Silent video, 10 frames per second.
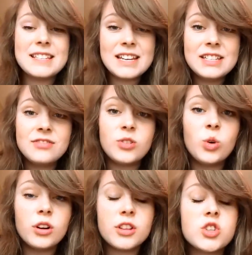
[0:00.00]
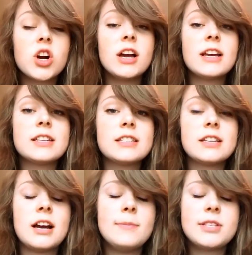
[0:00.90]
is it for the drawings.
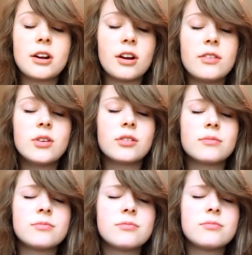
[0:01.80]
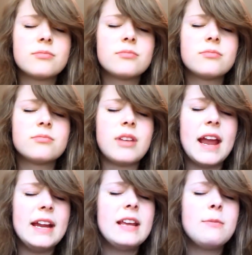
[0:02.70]
I'm sorry if you're
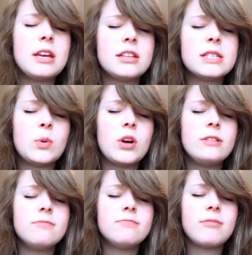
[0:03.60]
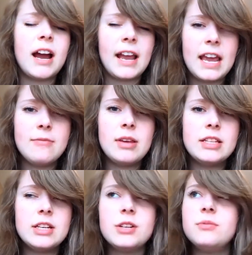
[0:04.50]
hating me at this point. I hate me
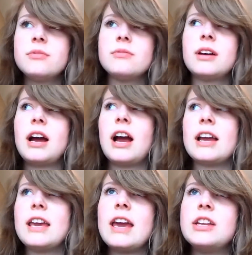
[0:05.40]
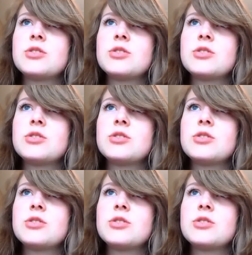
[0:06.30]
too. I can't